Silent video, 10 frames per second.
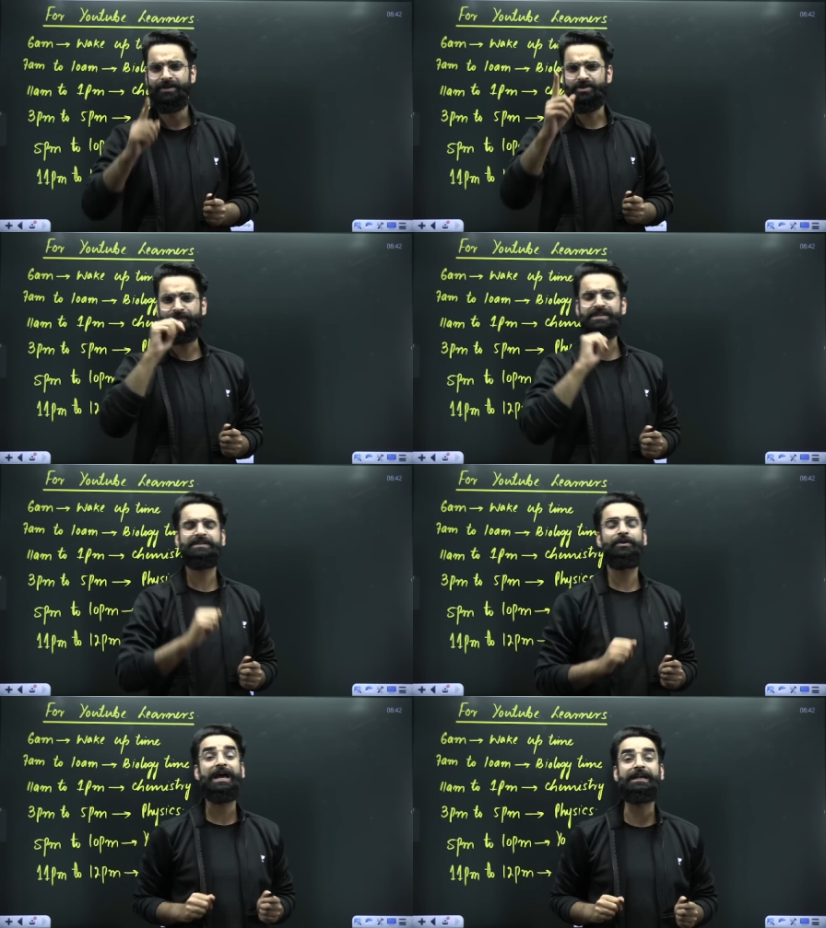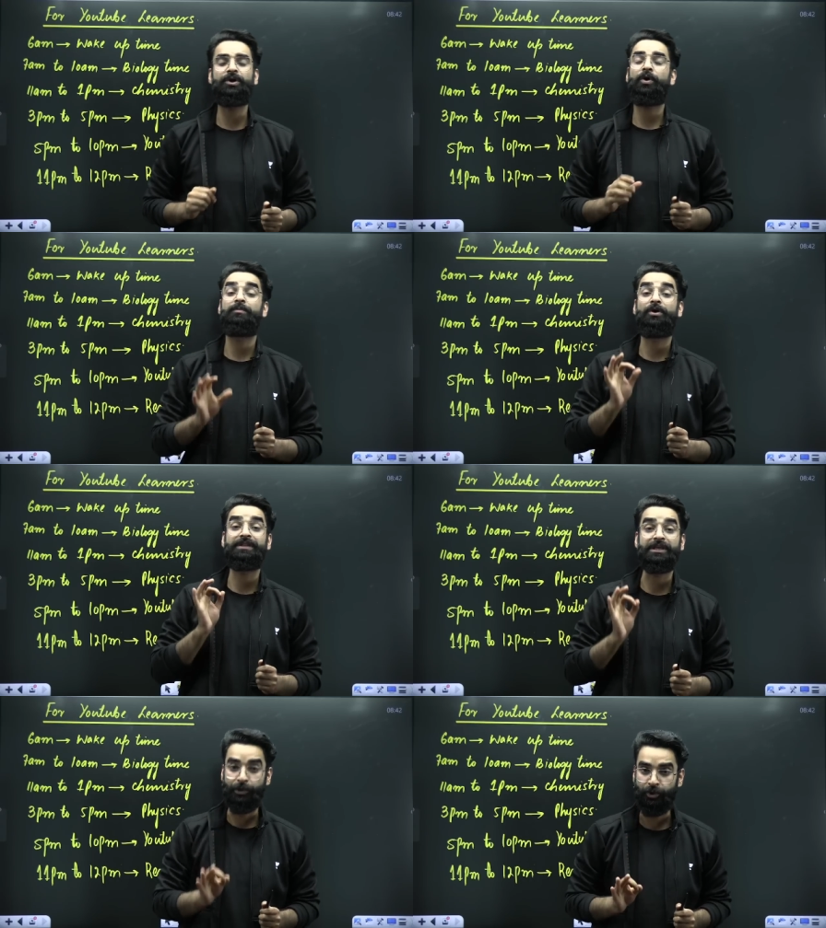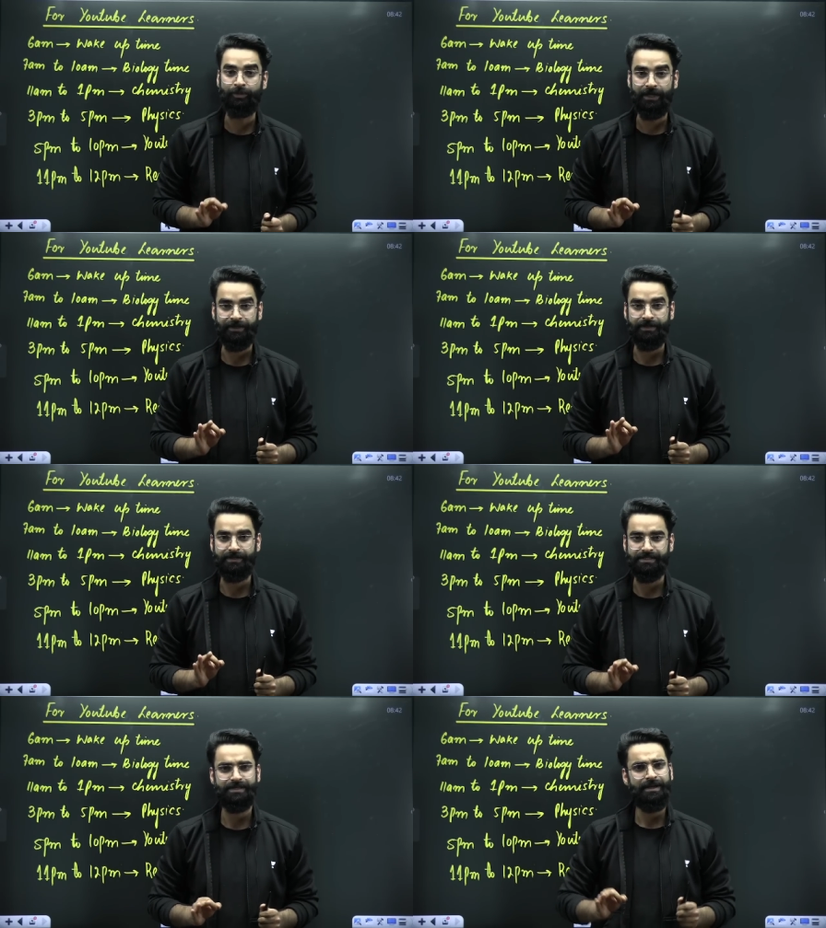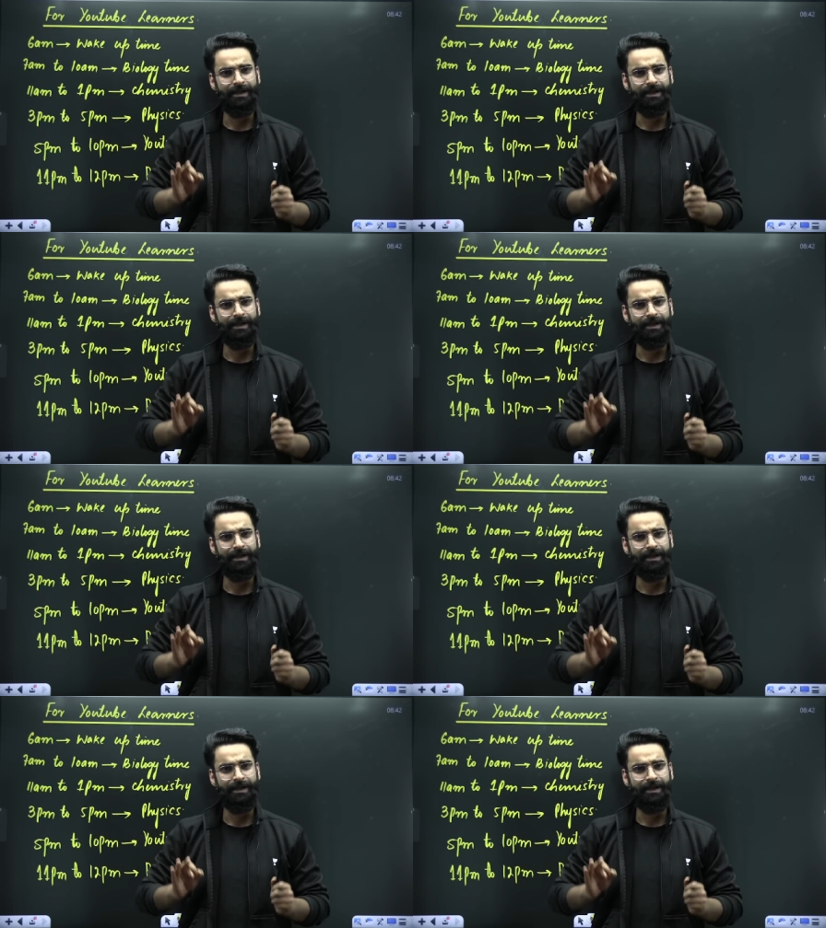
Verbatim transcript: So first of all, I'll talk about the YouTube learners.